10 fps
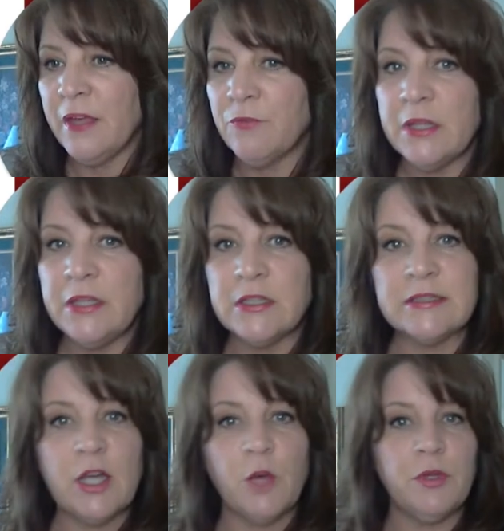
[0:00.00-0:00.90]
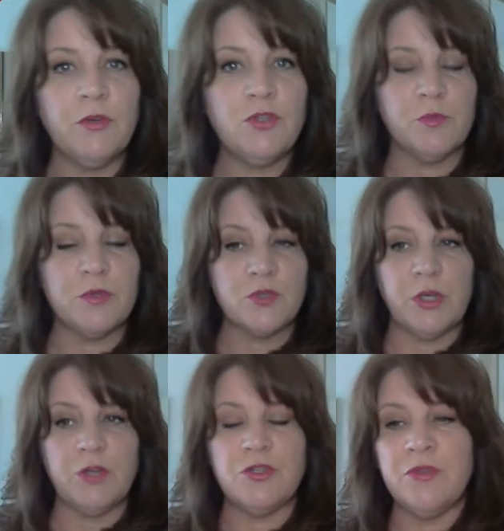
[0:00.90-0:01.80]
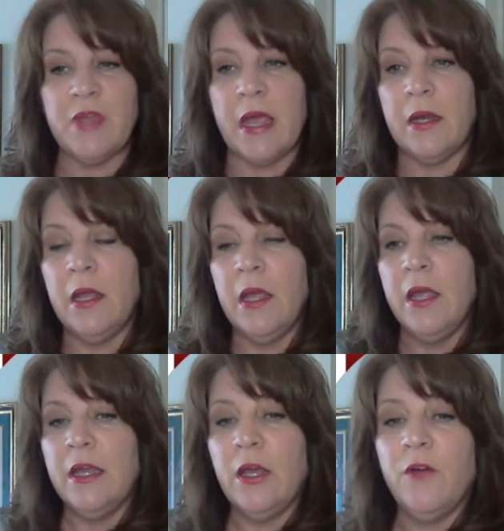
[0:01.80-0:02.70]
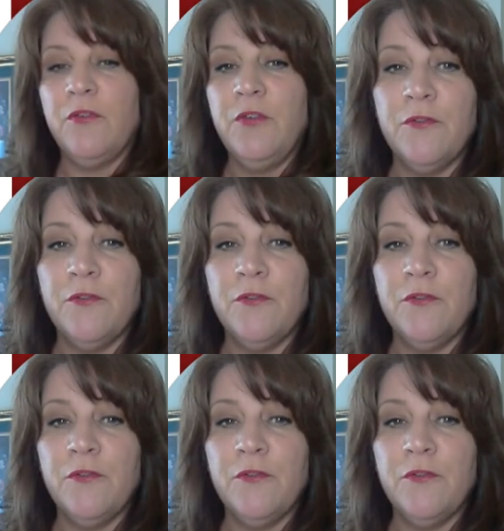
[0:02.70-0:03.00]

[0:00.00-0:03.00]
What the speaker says: really does help YouTubers when you do that. Now, if you have